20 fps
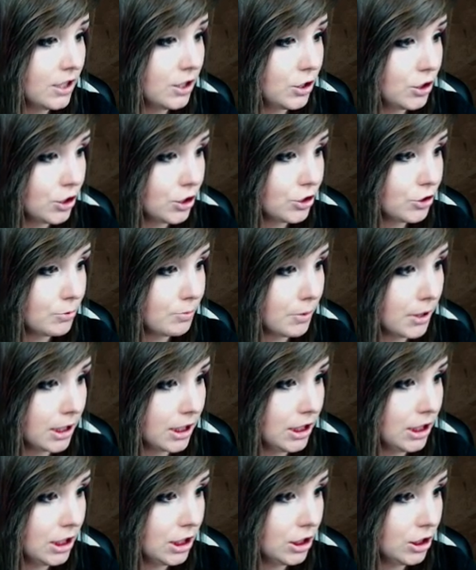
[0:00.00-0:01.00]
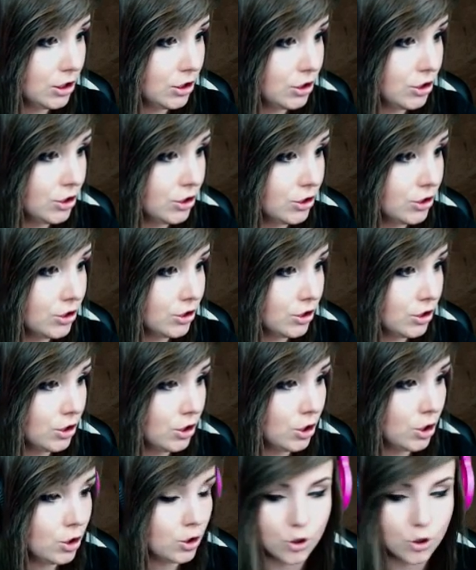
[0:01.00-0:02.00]
just please
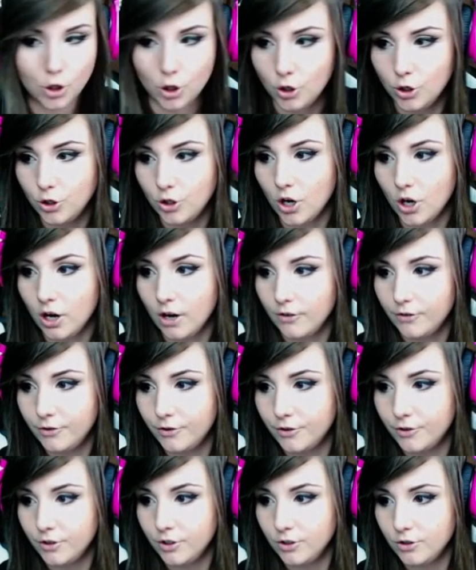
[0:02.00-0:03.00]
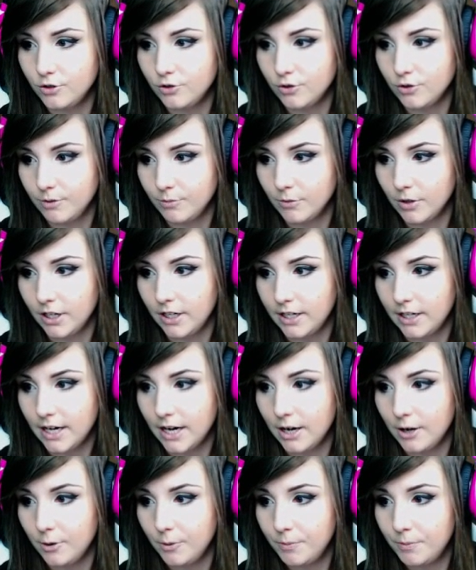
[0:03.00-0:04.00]
turn off the stream right
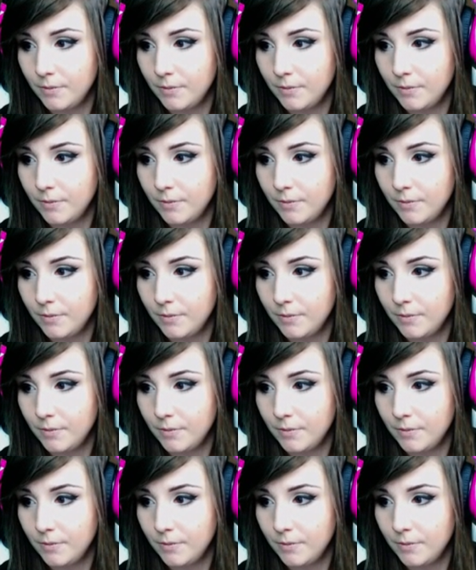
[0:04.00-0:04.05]
now.